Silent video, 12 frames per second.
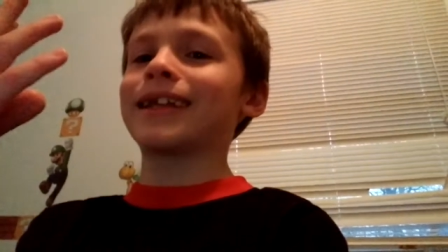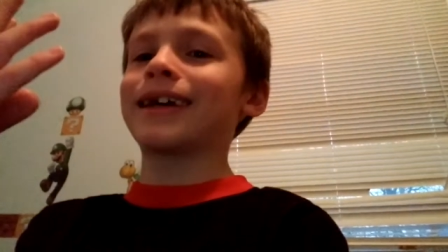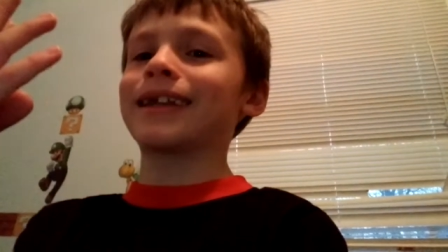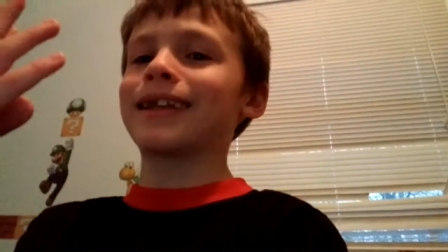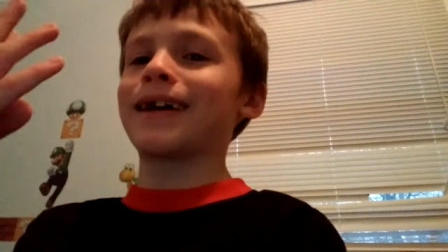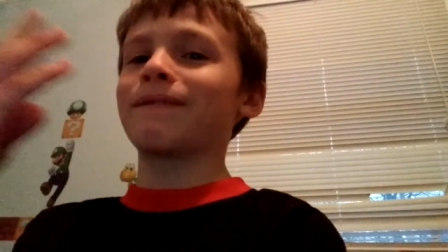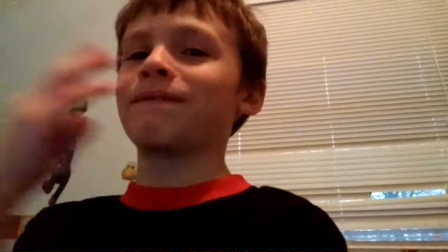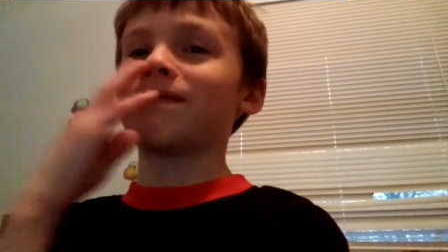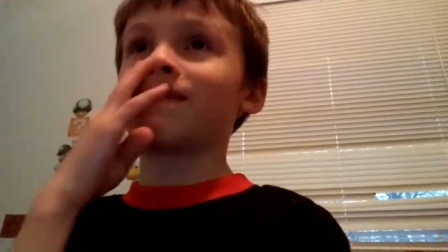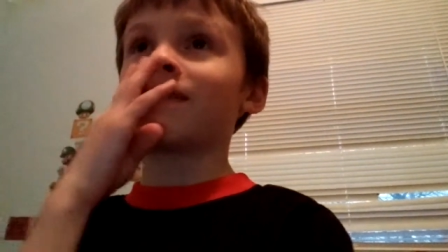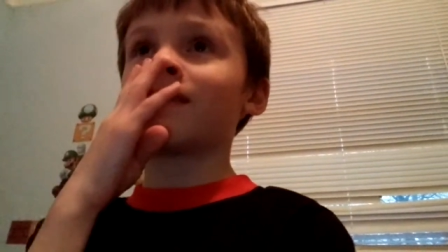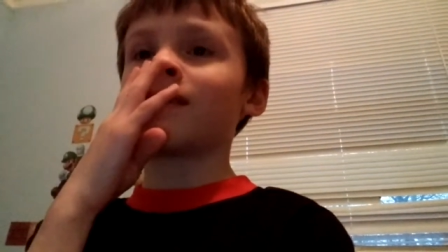good enough.
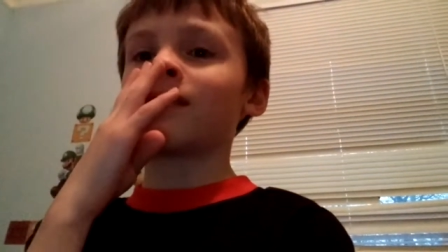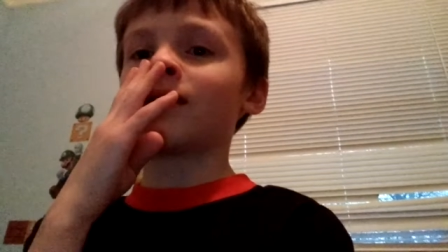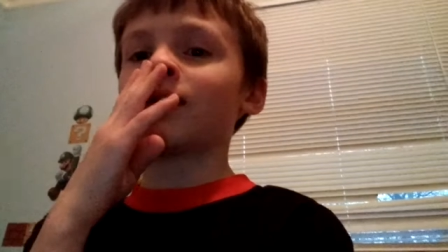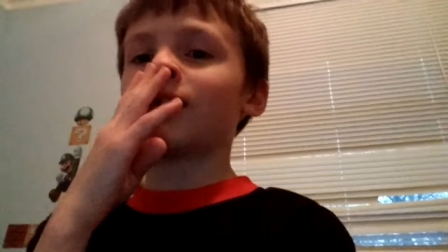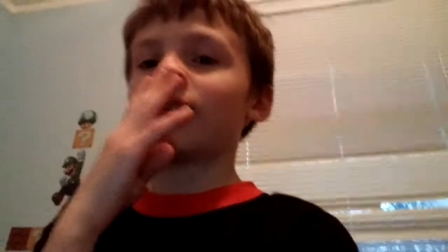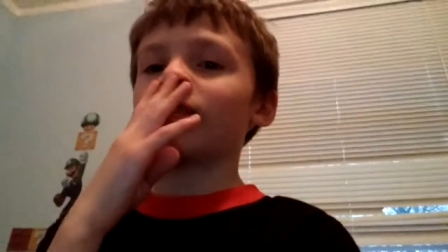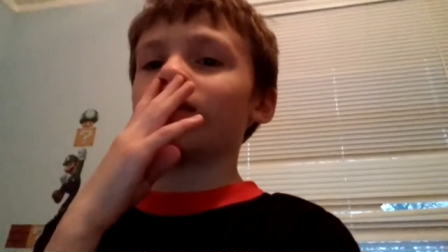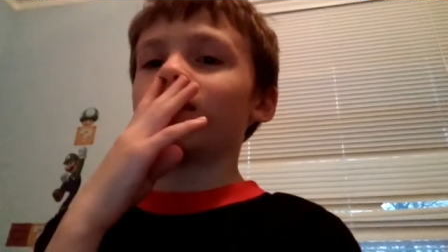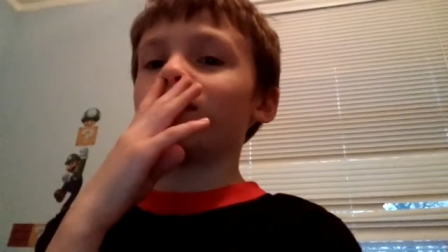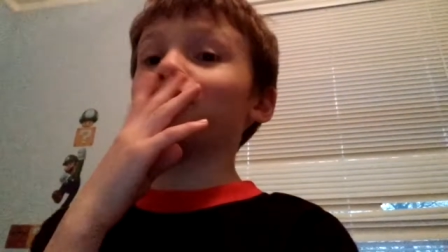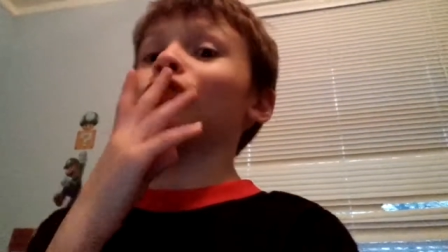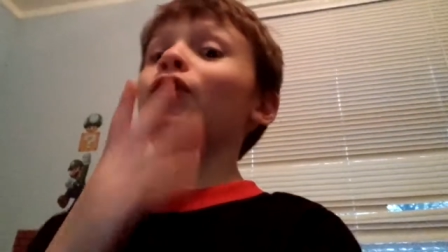
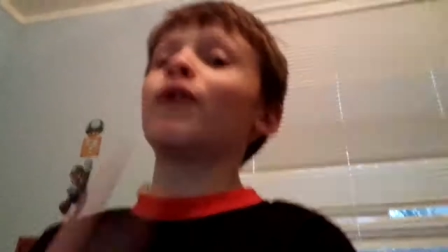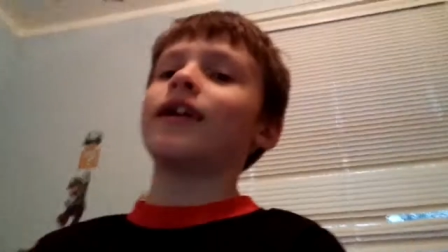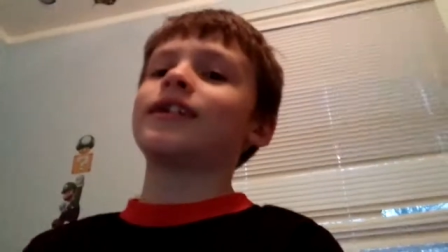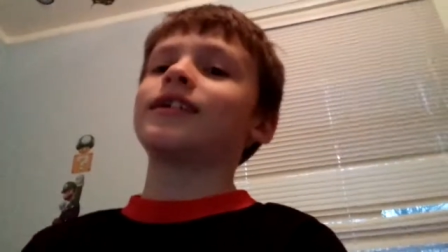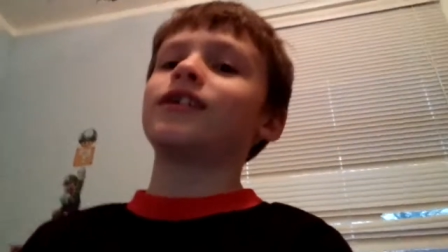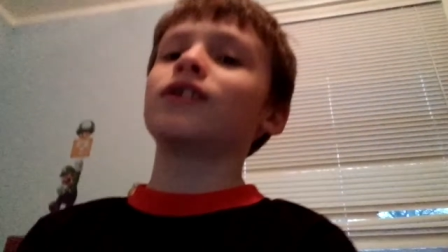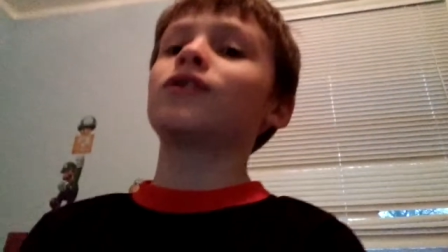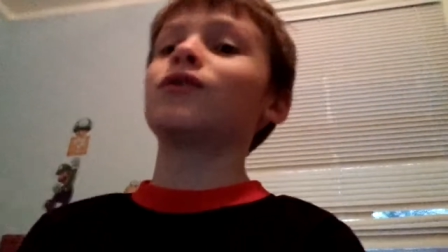You do it. You do